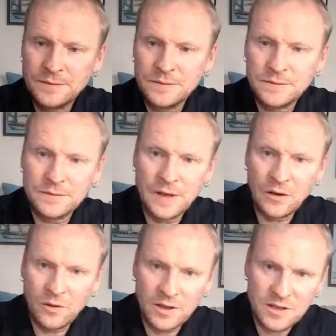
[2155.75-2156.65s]

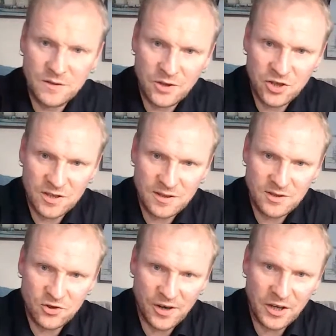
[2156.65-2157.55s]
Now it switches
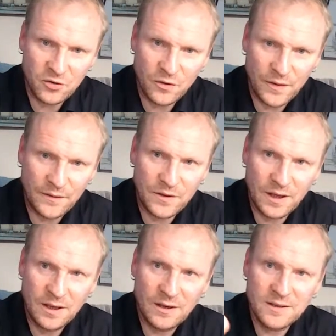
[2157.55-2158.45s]
straight to the
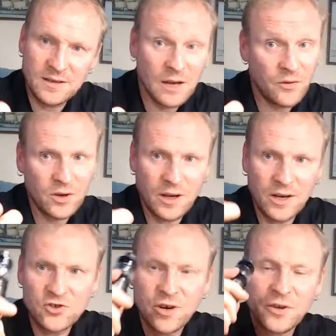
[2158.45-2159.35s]
50 itself. Okay, let's
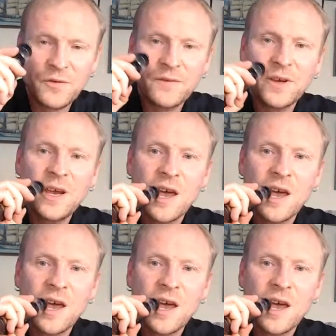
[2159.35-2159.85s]
try the 50.